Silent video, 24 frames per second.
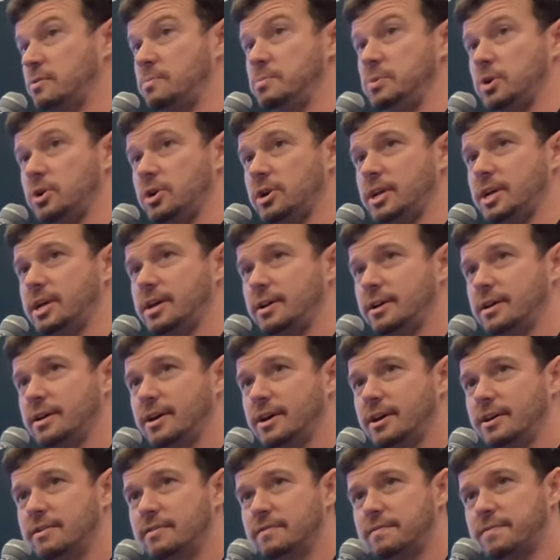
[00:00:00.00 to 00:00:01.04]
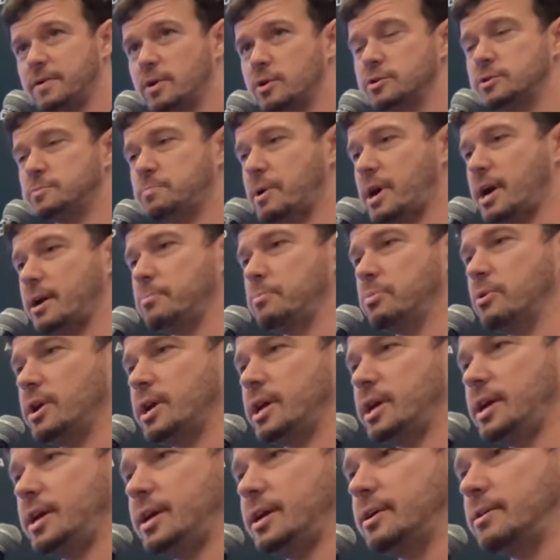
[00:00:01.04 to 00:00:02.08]
community, first by
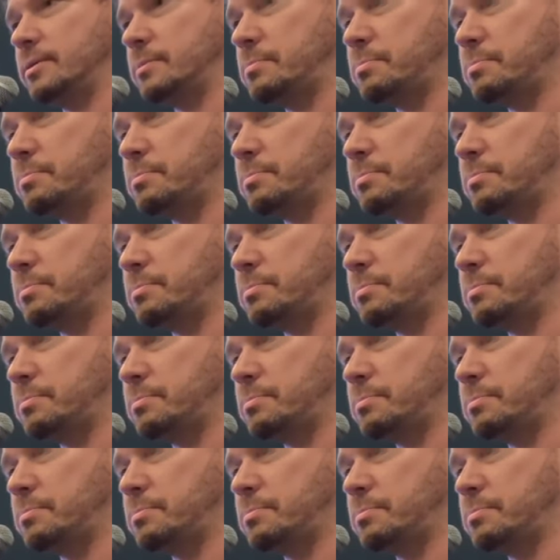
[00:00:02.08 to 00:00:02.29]
bringing